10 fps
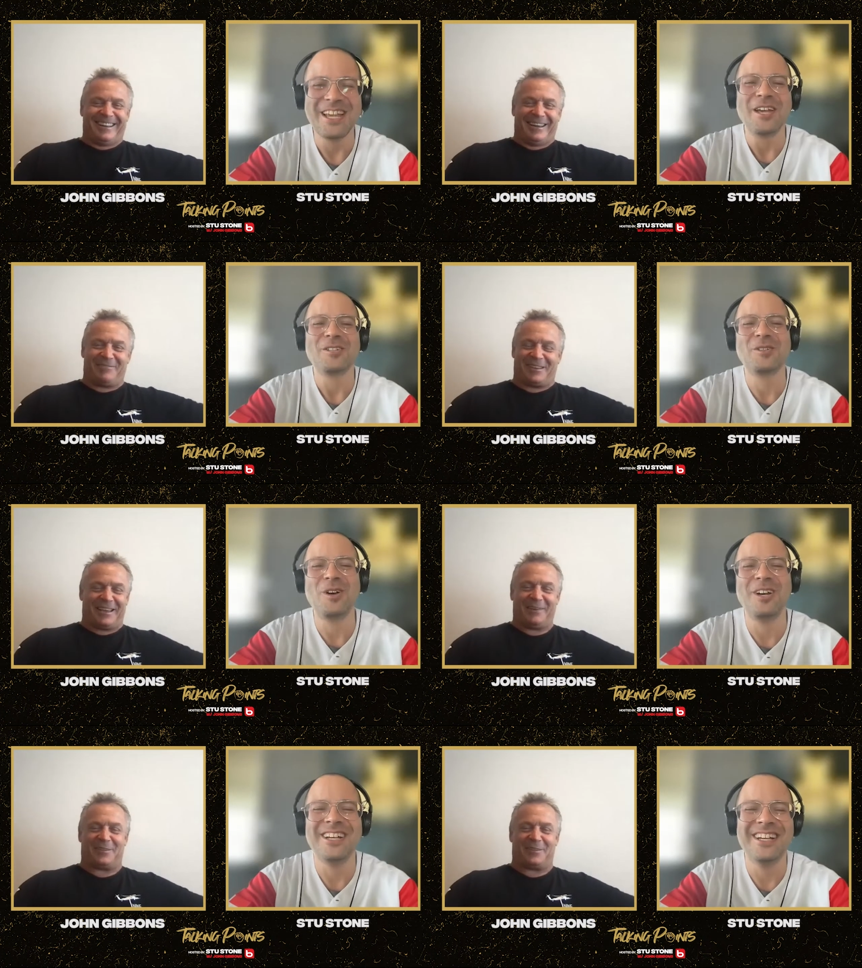Speaker 1: if the
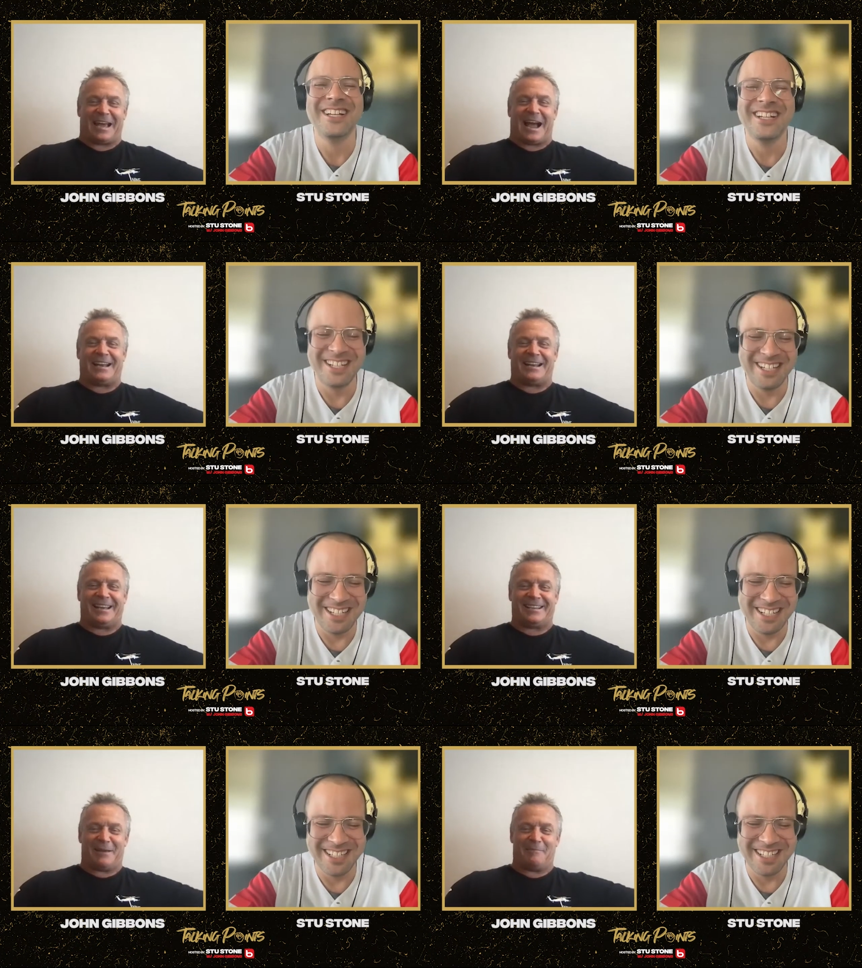if the guide had
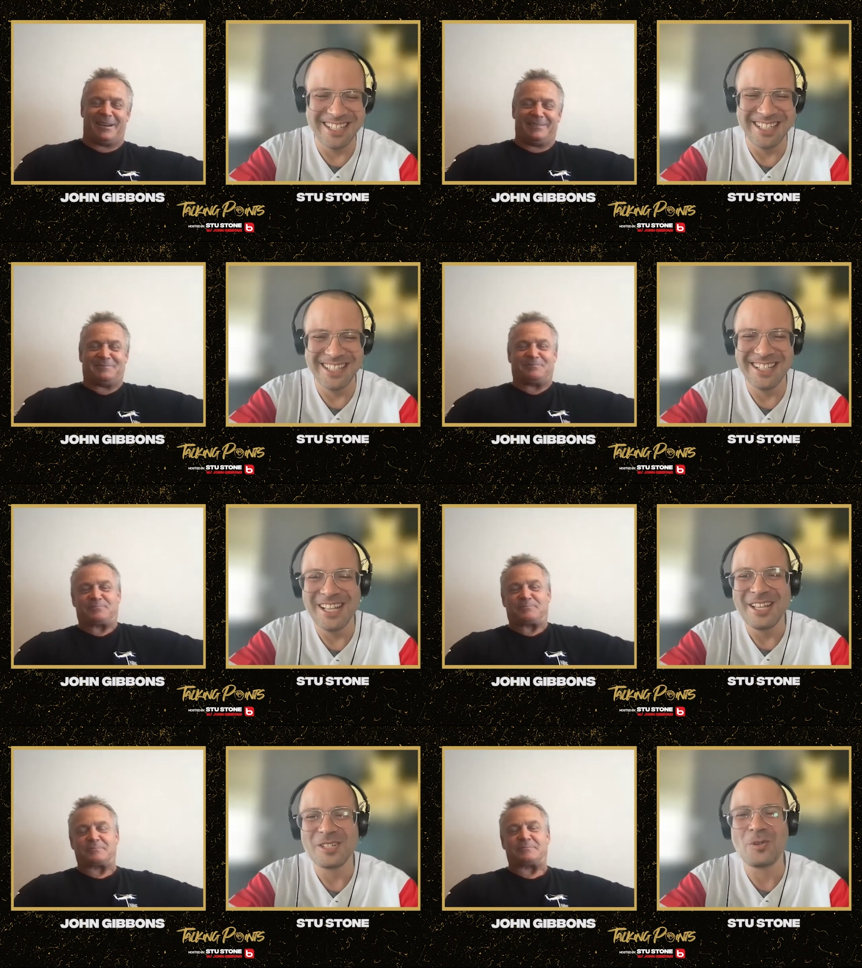let me.
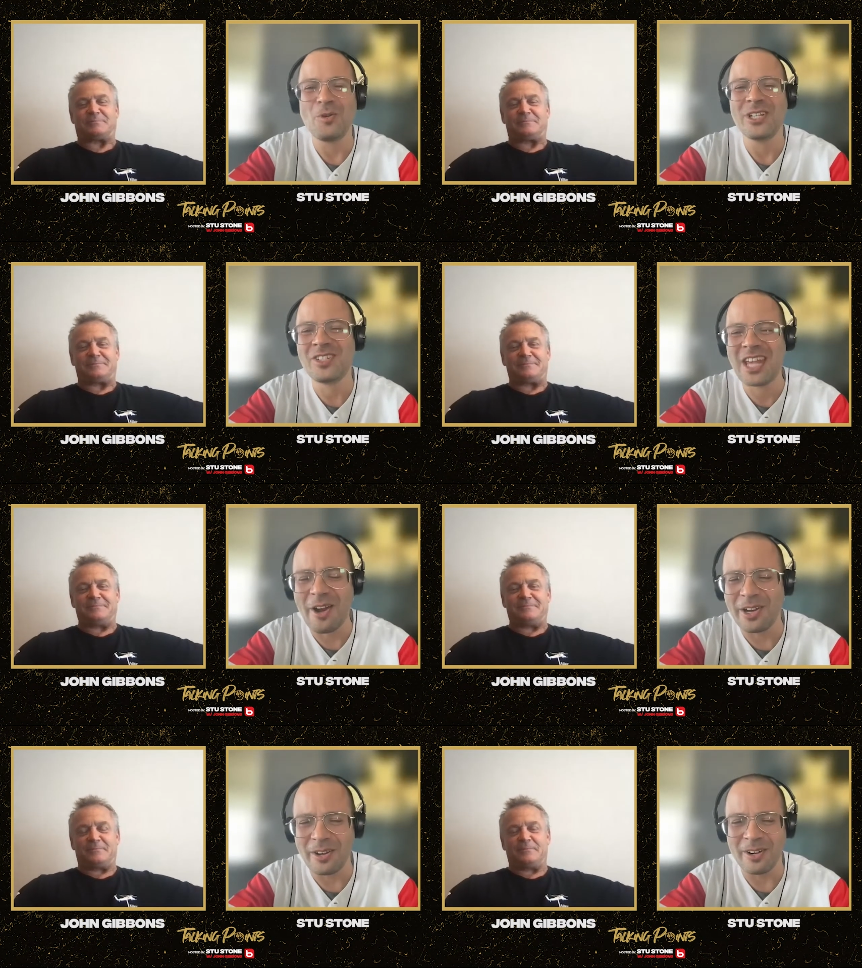
Speaker 2: So what's
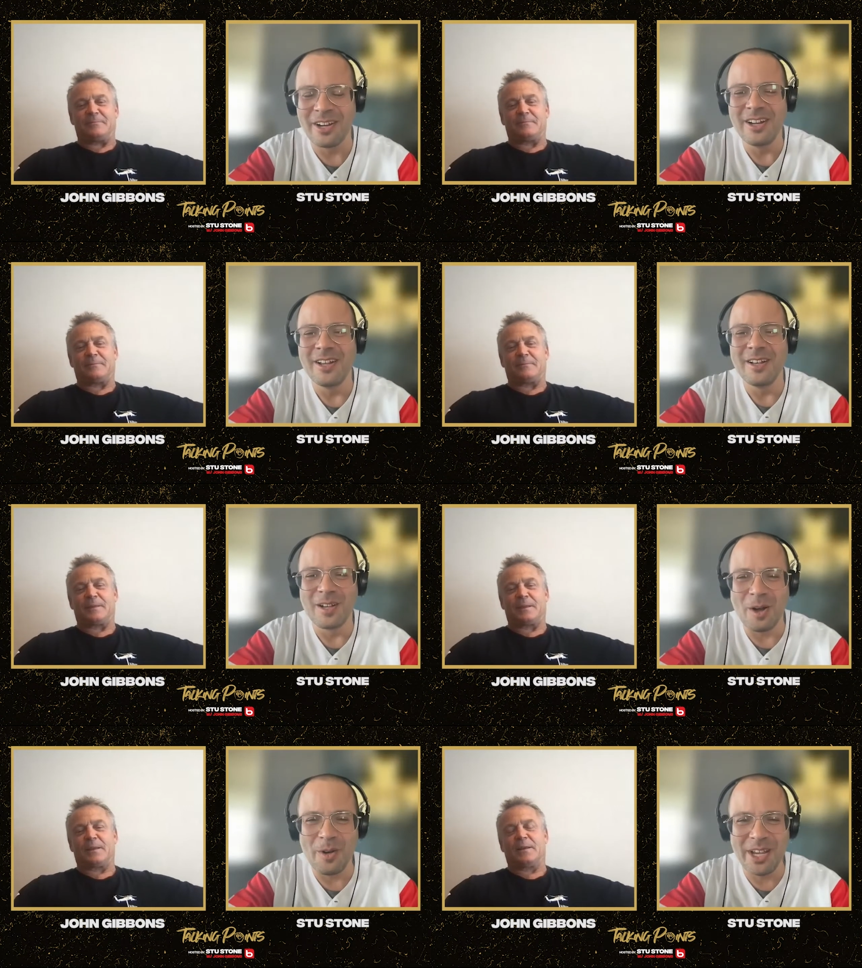scarier,
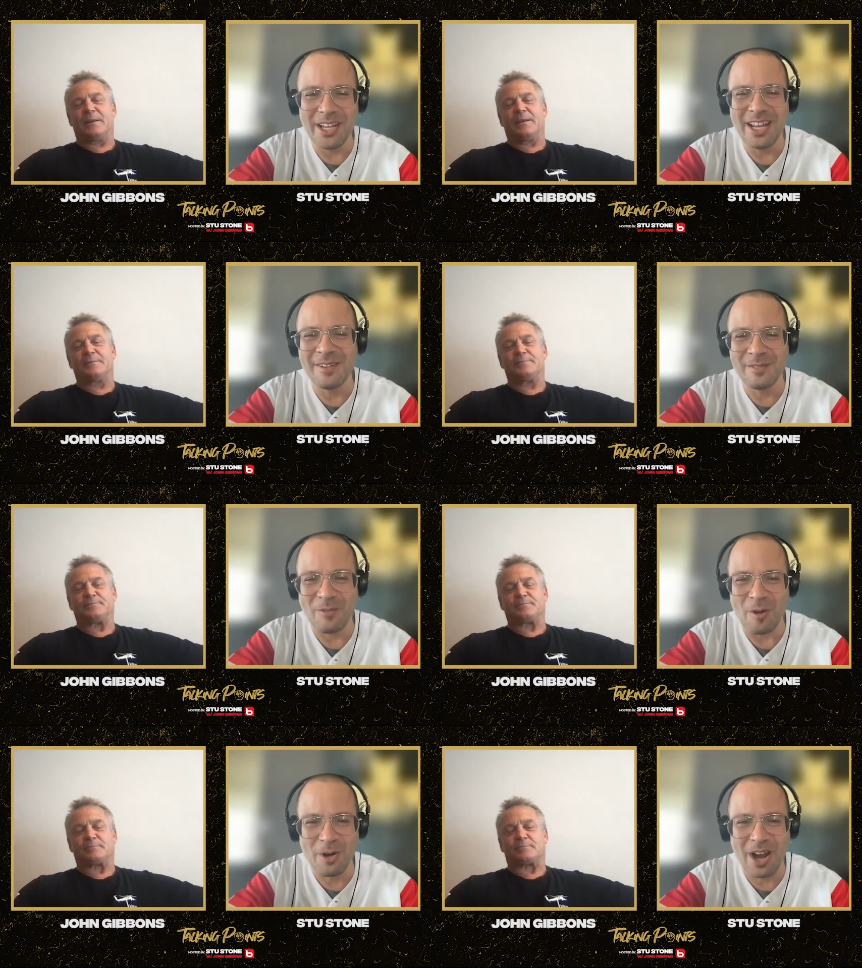going and
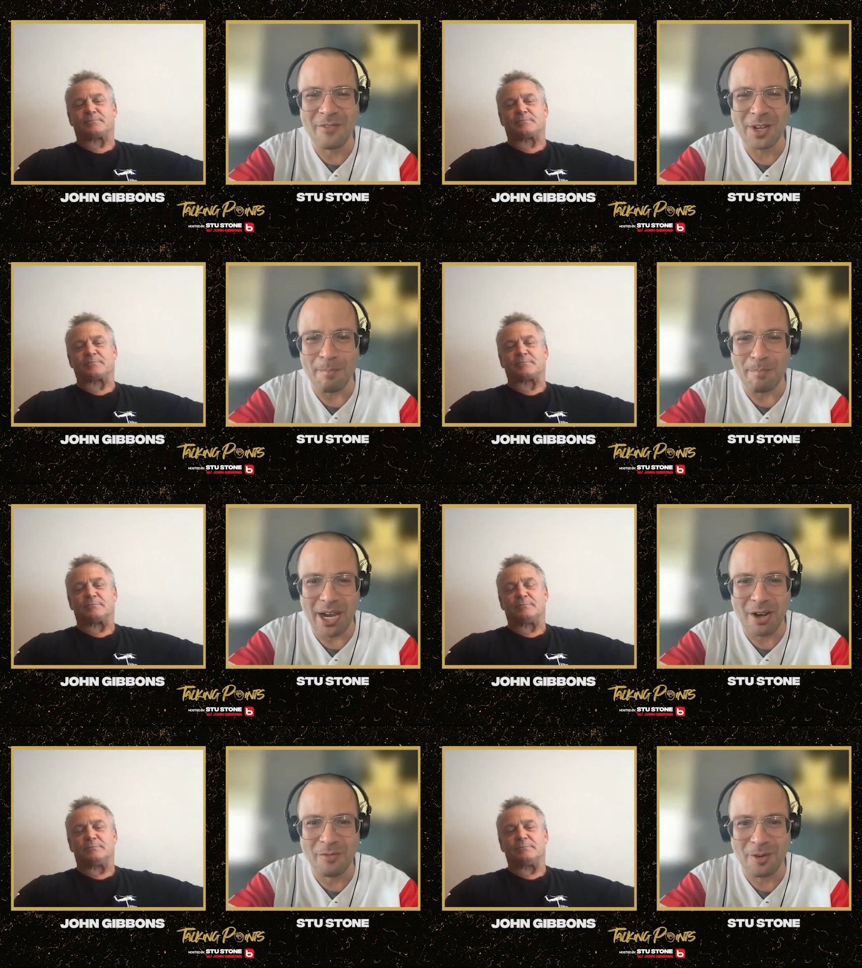photographing a
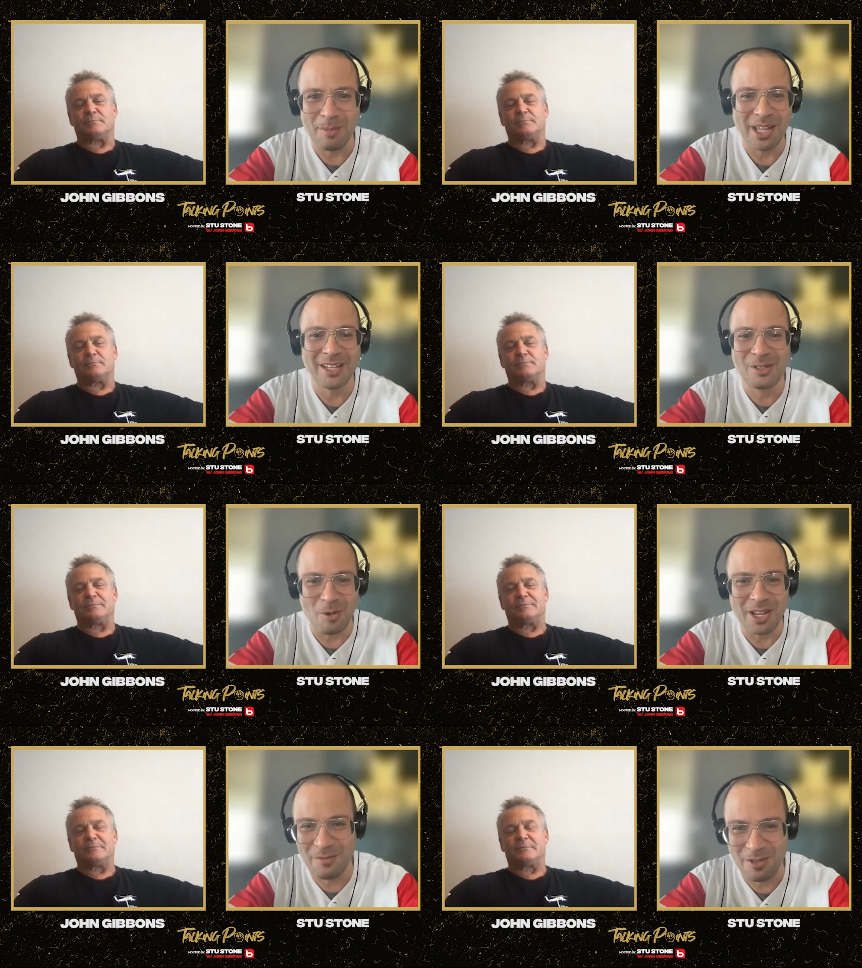bear from like
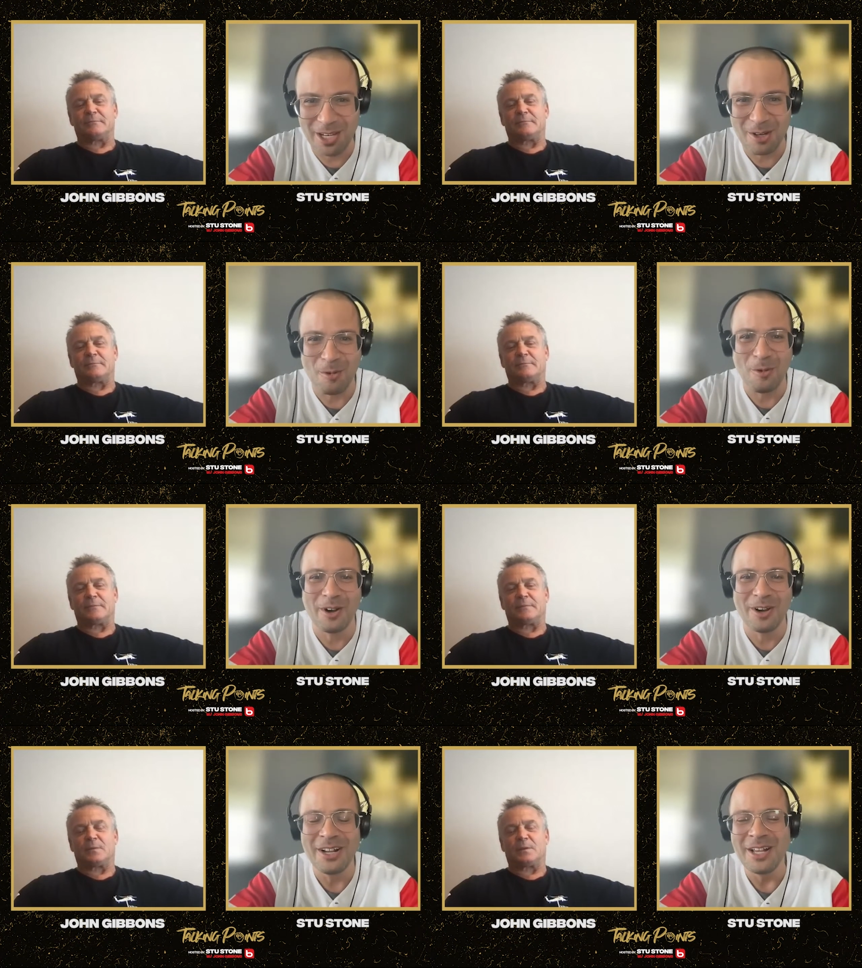20 feet,
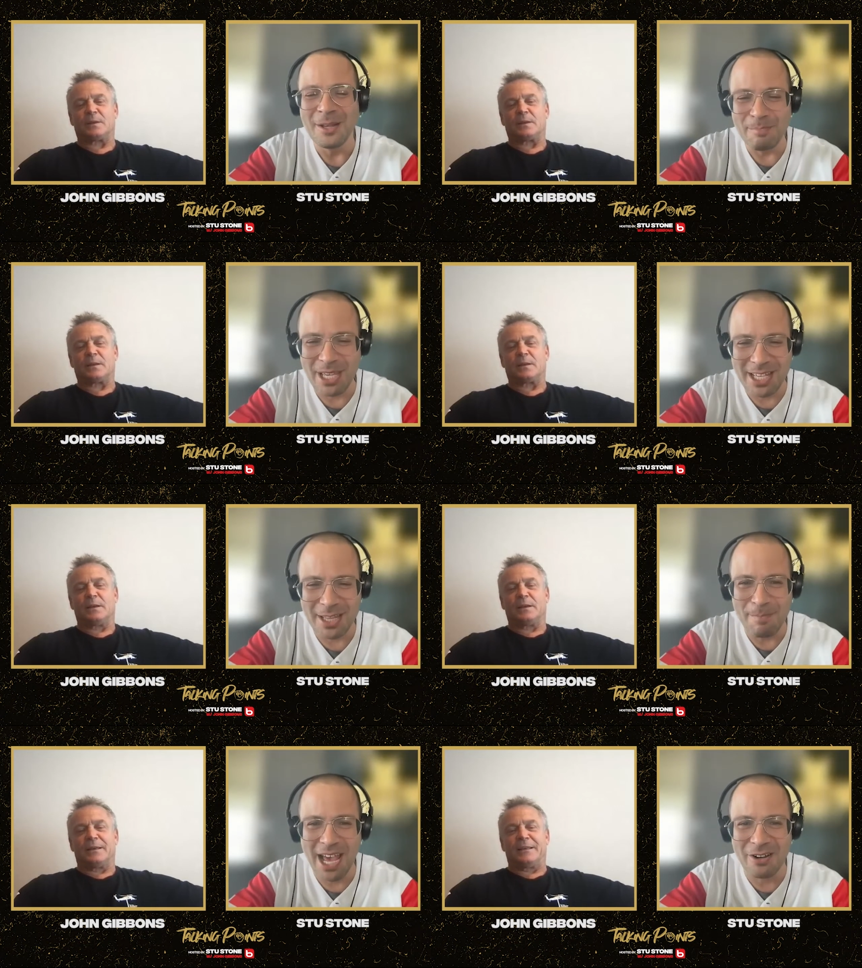or being in the
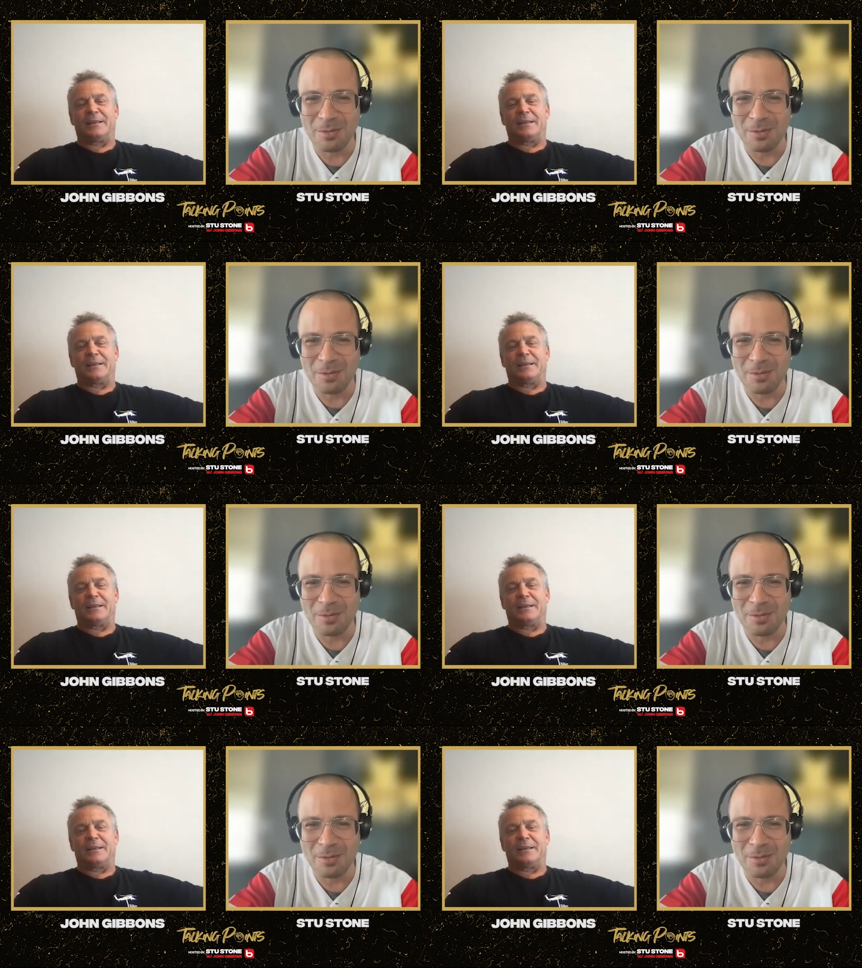batter's